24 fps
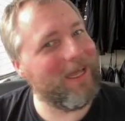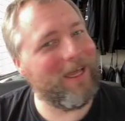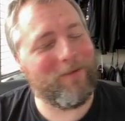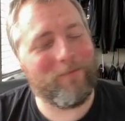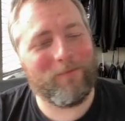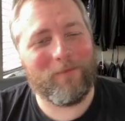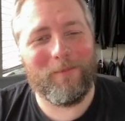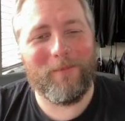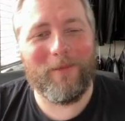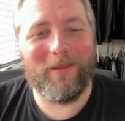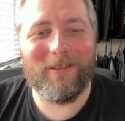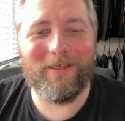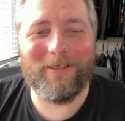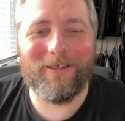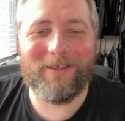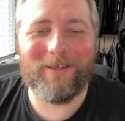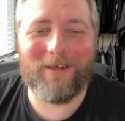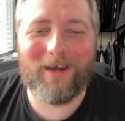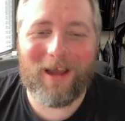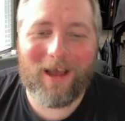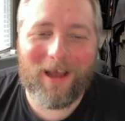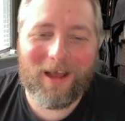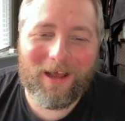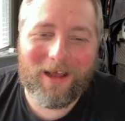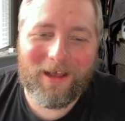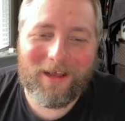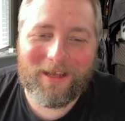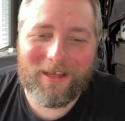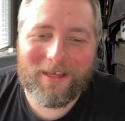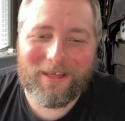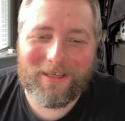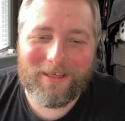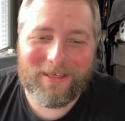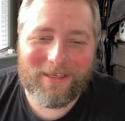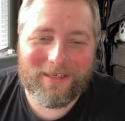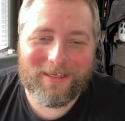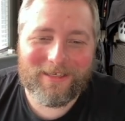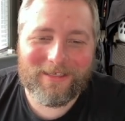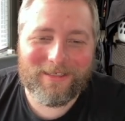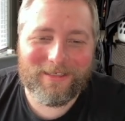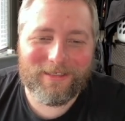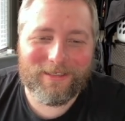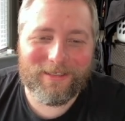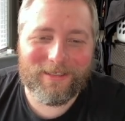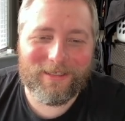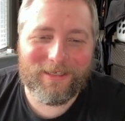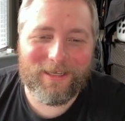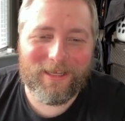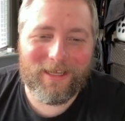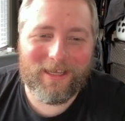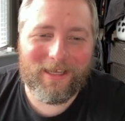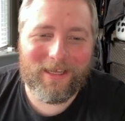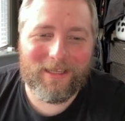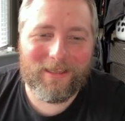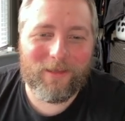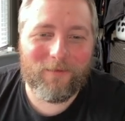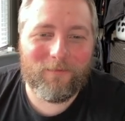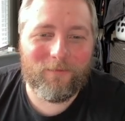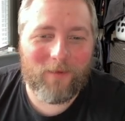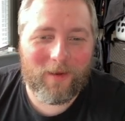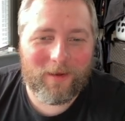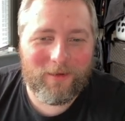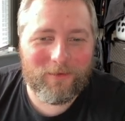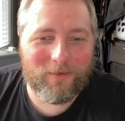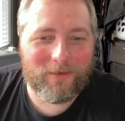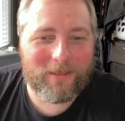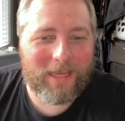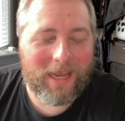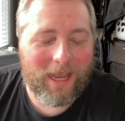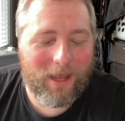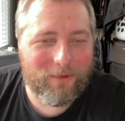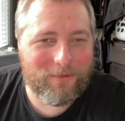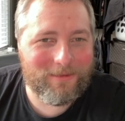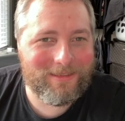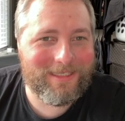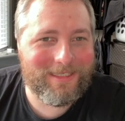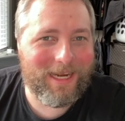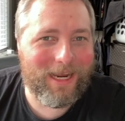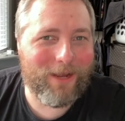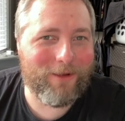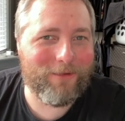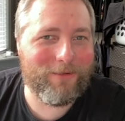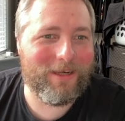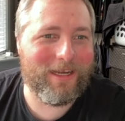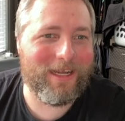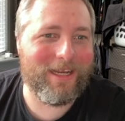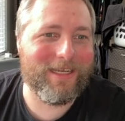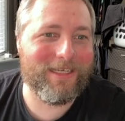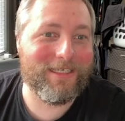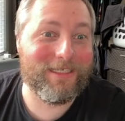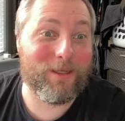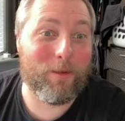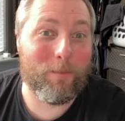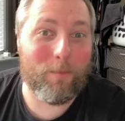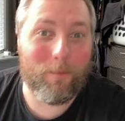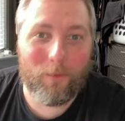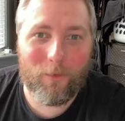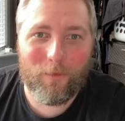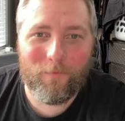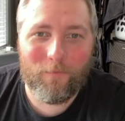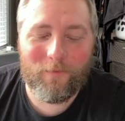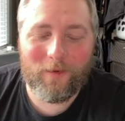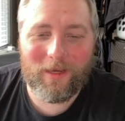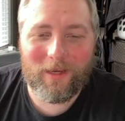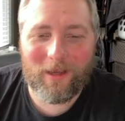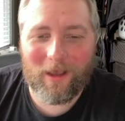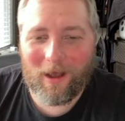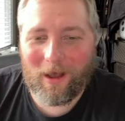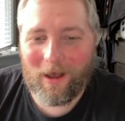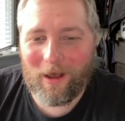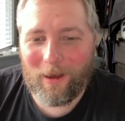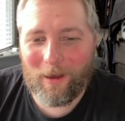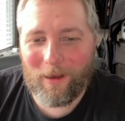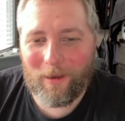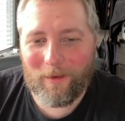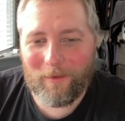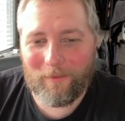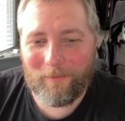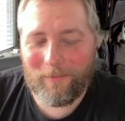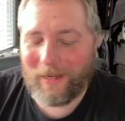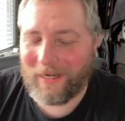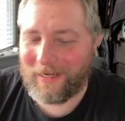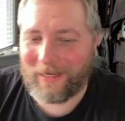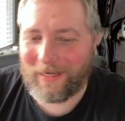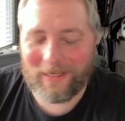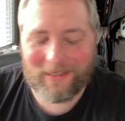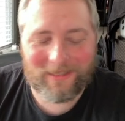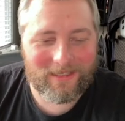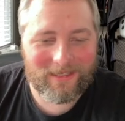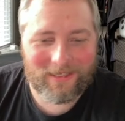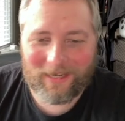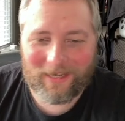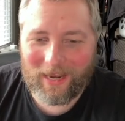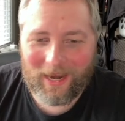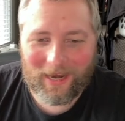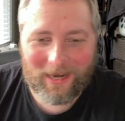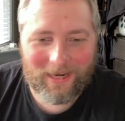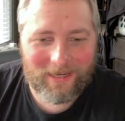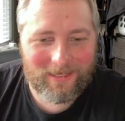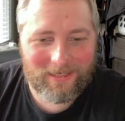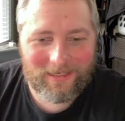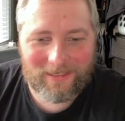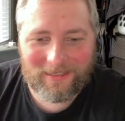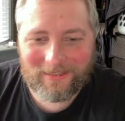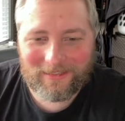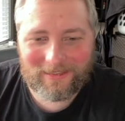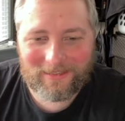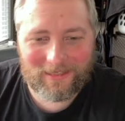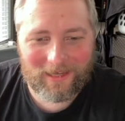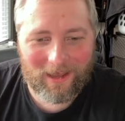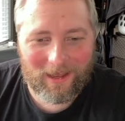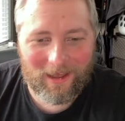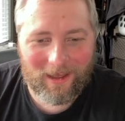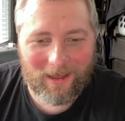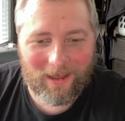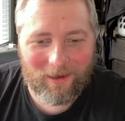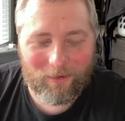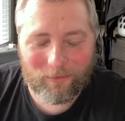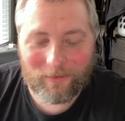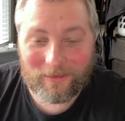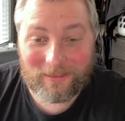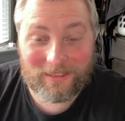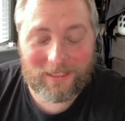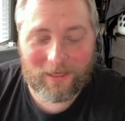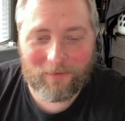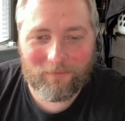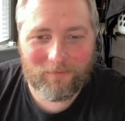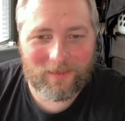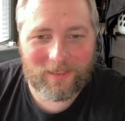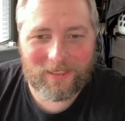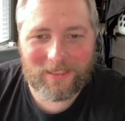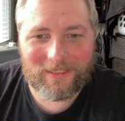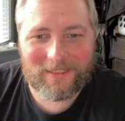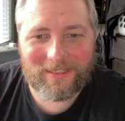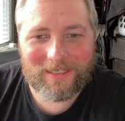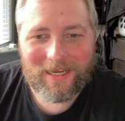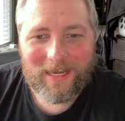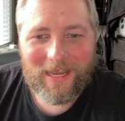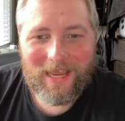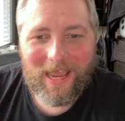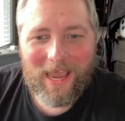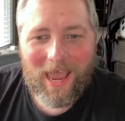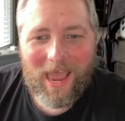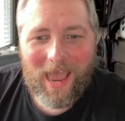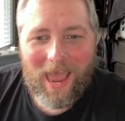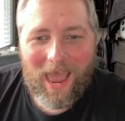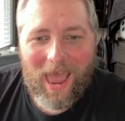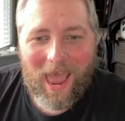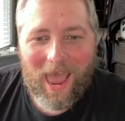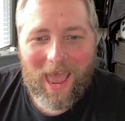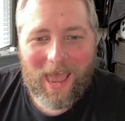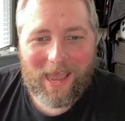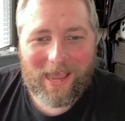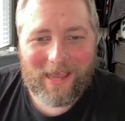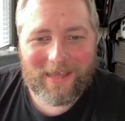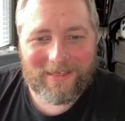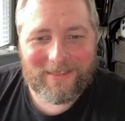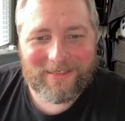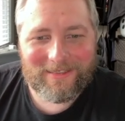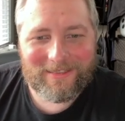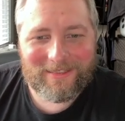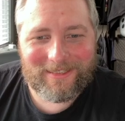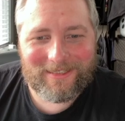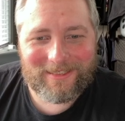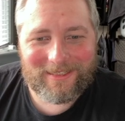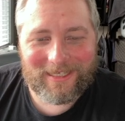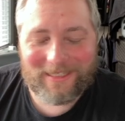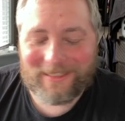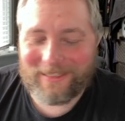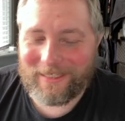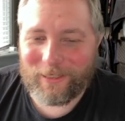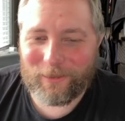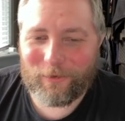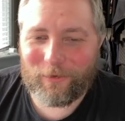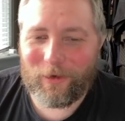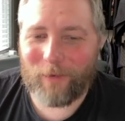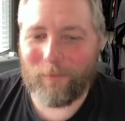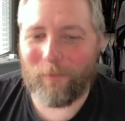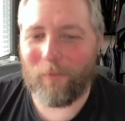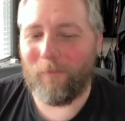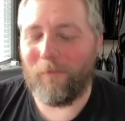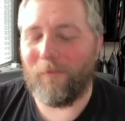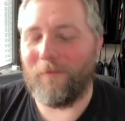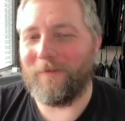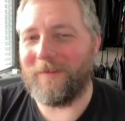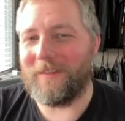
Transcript: familiar, the Final Countdown is a movie back, I think, in the 80s or 70s. And it's an incredible movie. It's